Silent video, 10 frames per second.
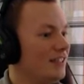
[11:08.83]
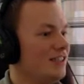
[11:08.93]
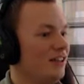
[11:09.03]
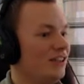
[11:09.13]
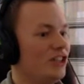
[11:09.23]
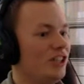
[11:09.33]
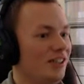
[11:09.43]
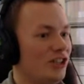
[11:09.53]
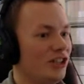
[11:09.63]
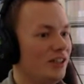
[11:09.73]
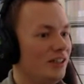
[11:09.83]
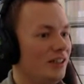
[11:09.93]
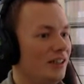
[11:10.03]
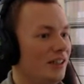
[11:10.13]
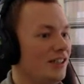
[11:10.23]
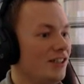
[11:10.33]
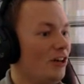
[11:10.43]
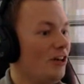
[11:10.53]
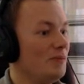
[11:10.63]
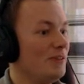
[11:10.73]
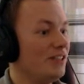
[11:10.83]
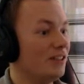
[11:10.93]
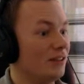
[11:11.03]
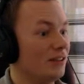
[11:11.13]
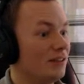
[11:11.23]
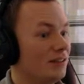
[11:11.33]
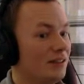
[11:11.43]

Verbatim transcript: That's not a church! It's a hospital!